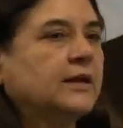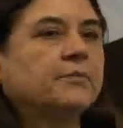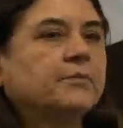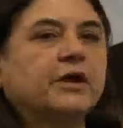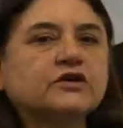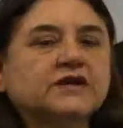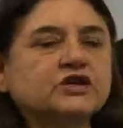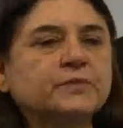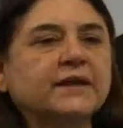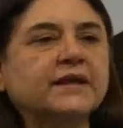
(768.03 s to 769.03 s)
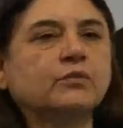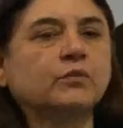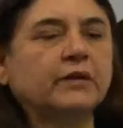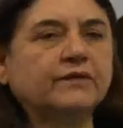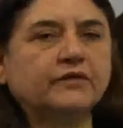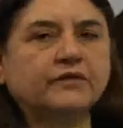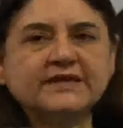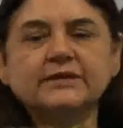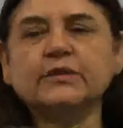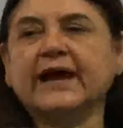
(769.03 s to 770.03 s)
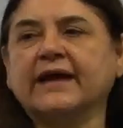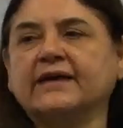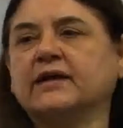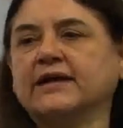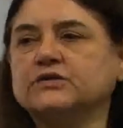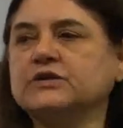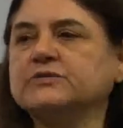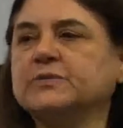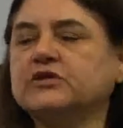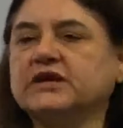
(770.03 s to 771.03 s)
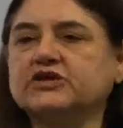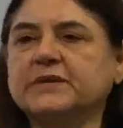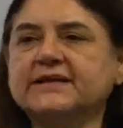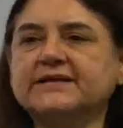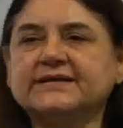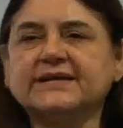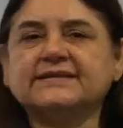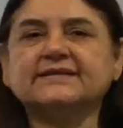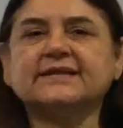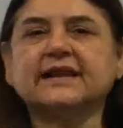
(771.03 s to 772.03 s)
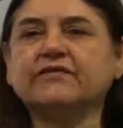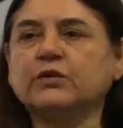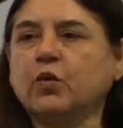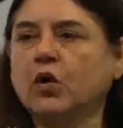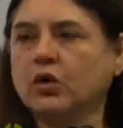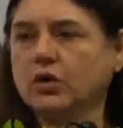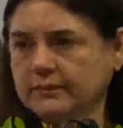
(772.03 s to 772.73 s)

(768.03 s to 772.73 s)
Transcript: because Kashmir, and the reason we analyzed was because Kashmir sees itself at war.